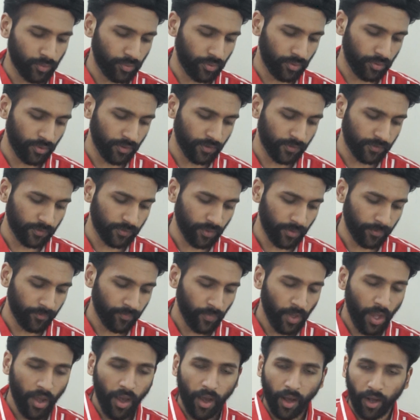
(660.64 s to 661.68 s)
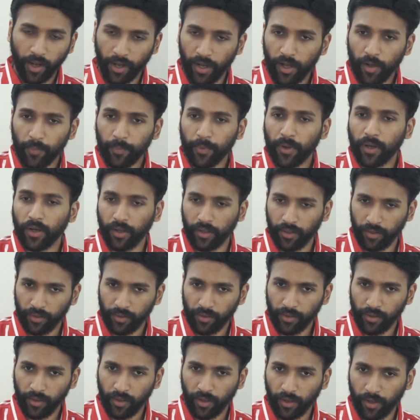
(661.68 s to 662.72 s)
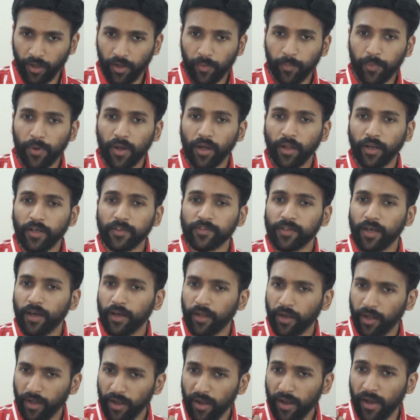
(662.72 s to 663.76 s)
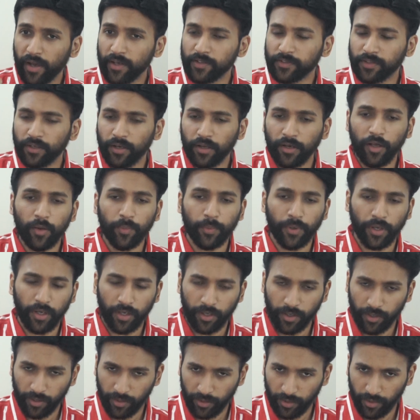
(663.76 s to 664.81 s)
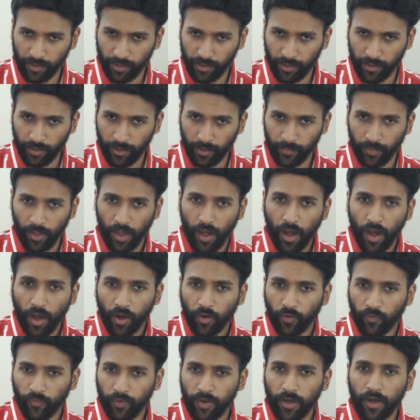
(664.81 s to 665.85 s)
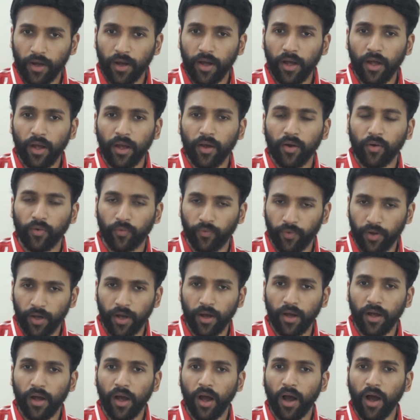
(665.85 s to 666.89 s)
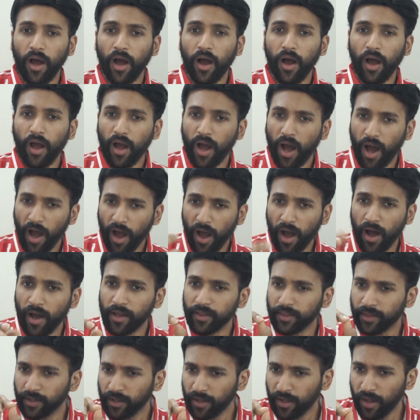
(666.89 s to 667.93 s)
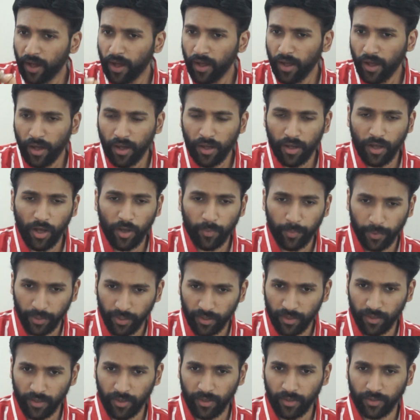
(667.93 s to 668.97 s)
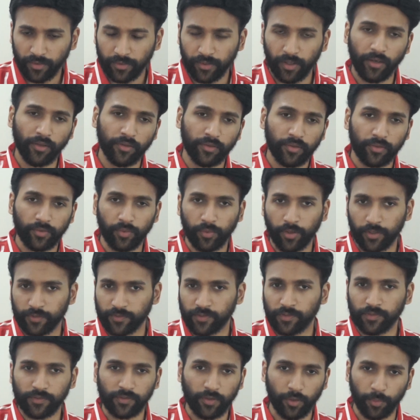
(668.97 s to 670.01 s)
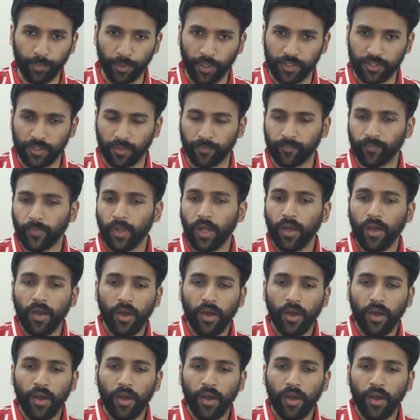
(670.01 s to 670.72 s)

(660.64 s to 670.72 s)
So it's gapani sari sari bagari va va tabi. That rest is repetition.